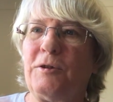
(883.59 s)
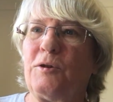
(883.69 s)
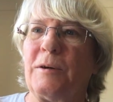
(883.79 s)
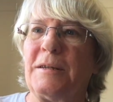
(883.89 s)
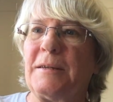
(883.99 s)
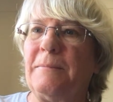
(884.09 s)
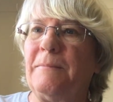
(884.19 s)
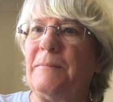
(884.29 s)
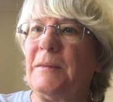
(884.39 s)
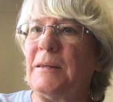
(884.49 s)
Choice.
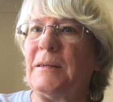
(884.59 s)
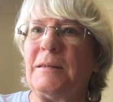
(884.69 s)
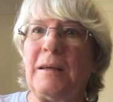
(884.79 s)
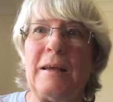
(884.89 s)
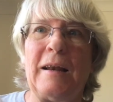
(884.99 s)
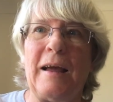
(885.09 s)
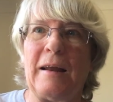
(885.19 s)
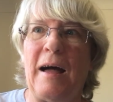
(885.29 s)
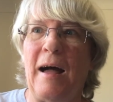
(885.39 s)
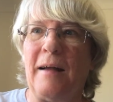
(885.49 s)
See you
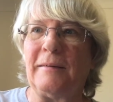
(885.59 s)
later.